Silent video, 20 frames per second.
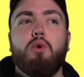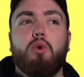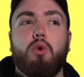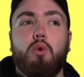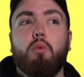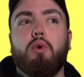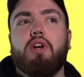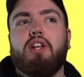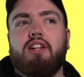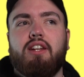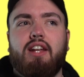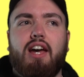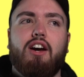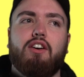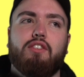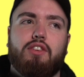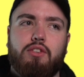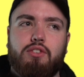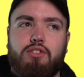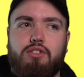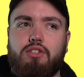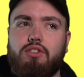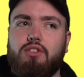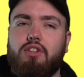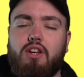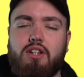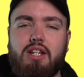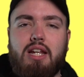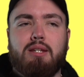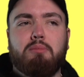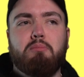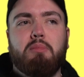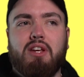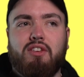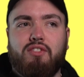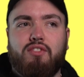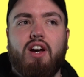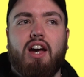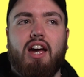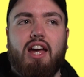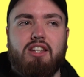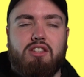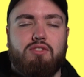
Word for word: who can win out of those two? You know, that's a big fight.